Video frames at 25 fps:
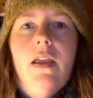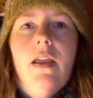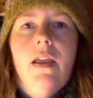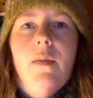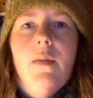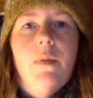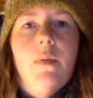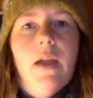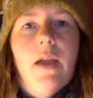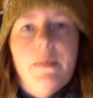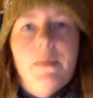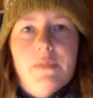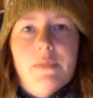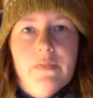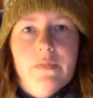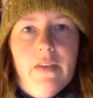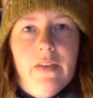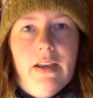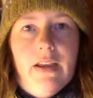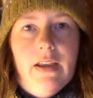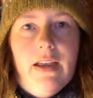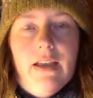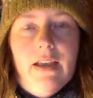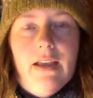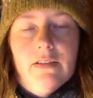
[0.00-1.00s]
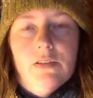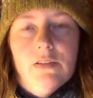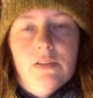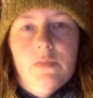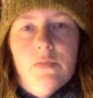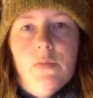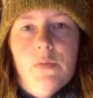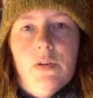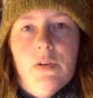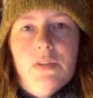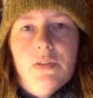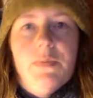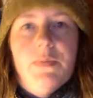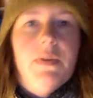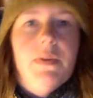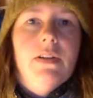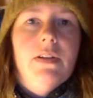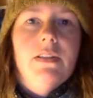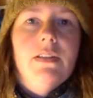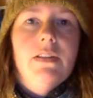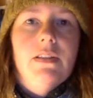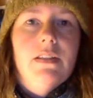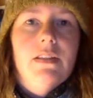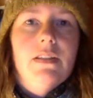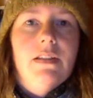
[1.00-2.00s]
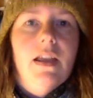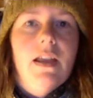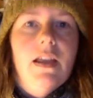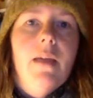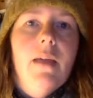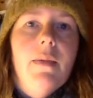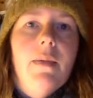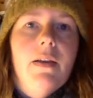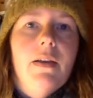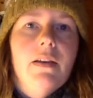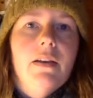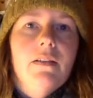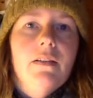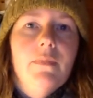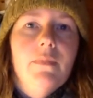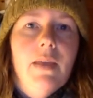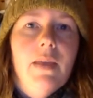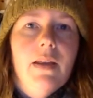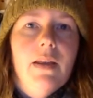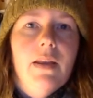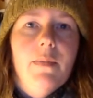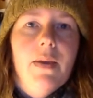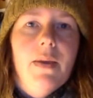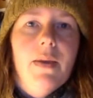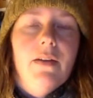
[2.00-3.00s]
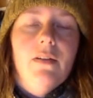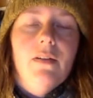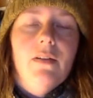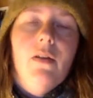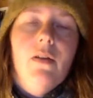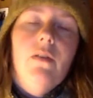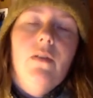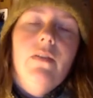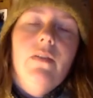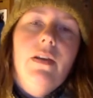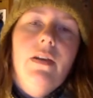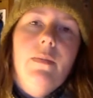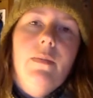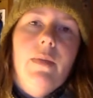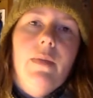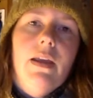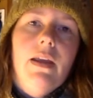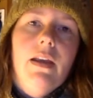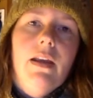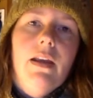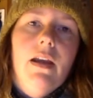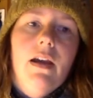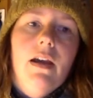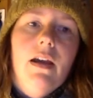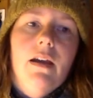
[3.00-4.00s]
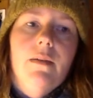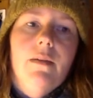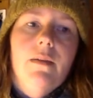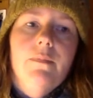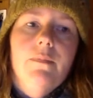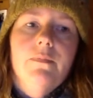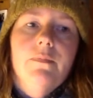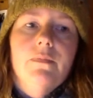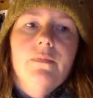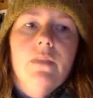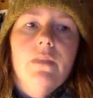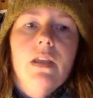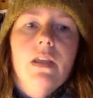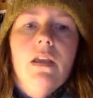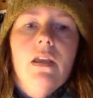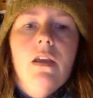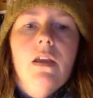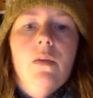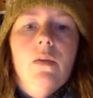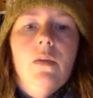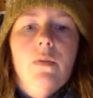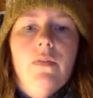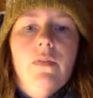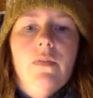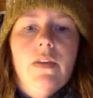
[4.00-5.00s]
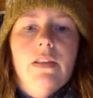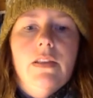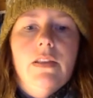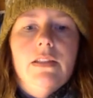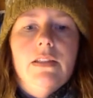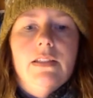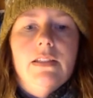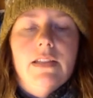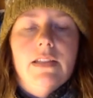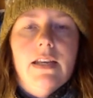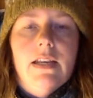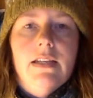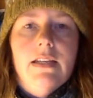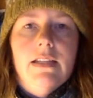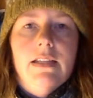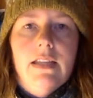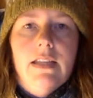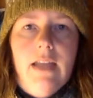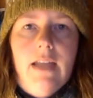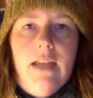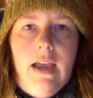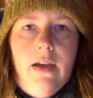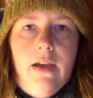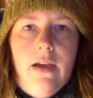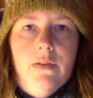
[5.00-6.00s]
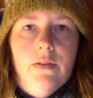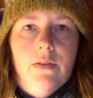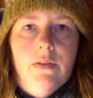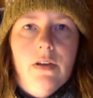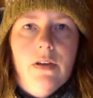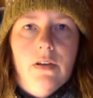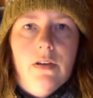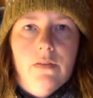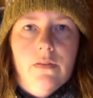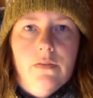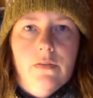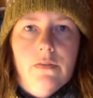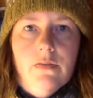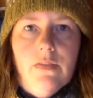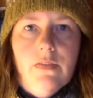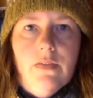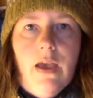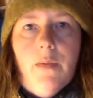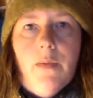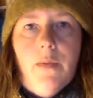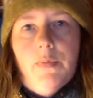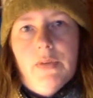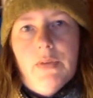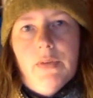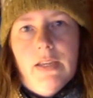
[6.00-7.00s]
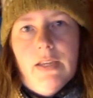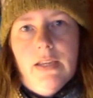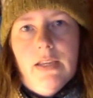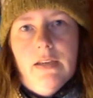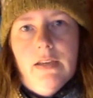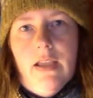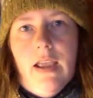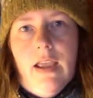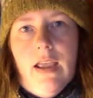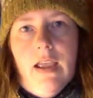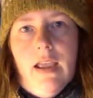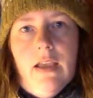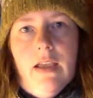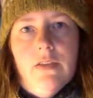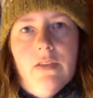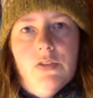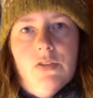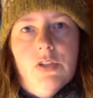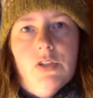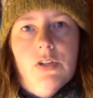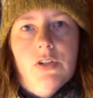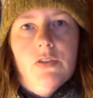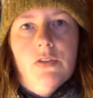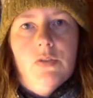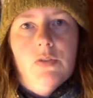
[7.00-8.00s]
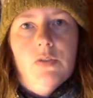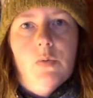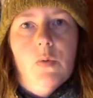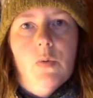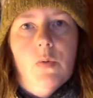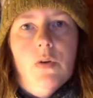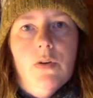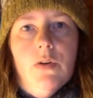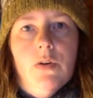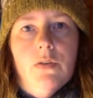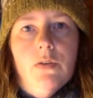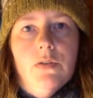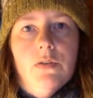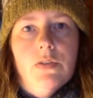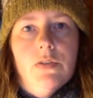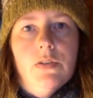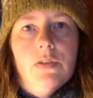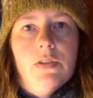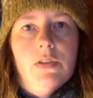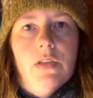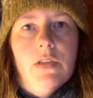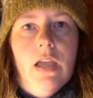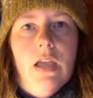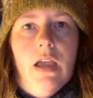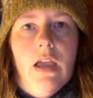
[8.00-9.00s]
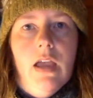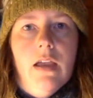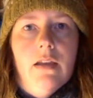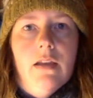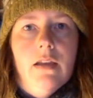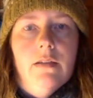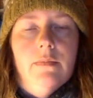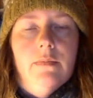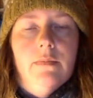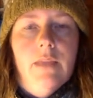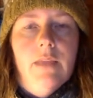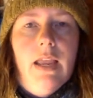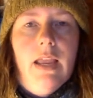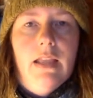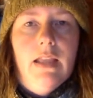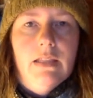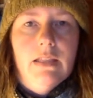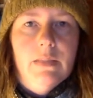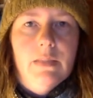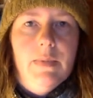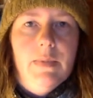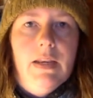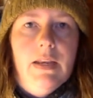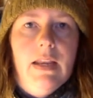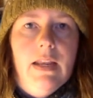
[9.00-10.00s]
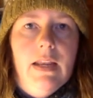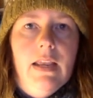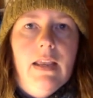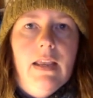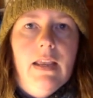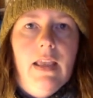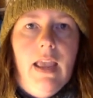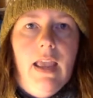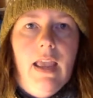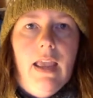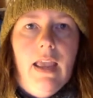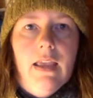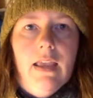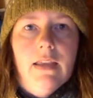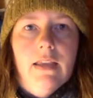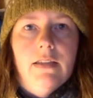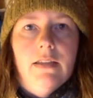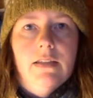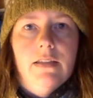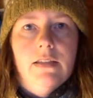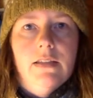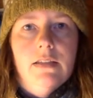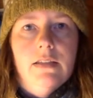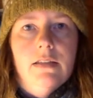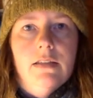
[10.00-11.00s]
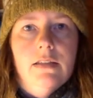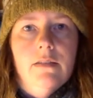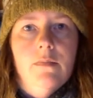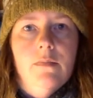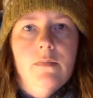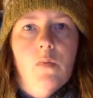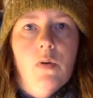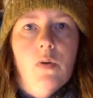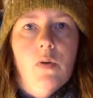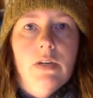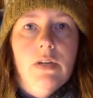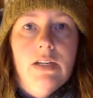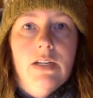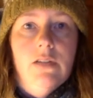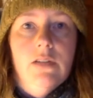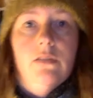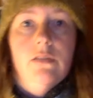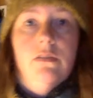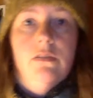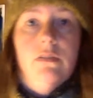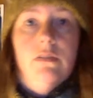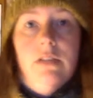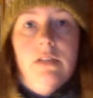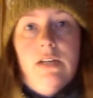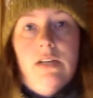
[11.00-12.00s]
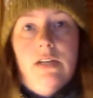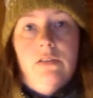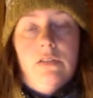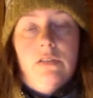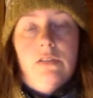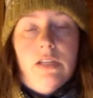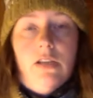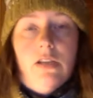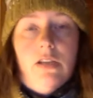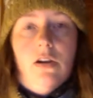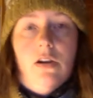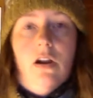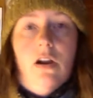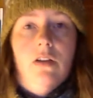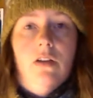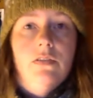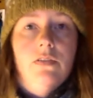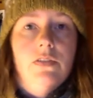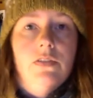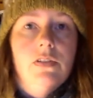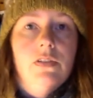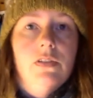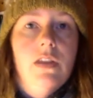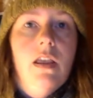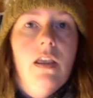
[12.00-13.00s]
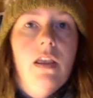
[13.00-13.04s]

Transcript: perhaps if I had had a little more experience at the time, I could have made a better go of it. But we finally decided to get out of that breed and turn towards hand spinning and more knitterly yarns,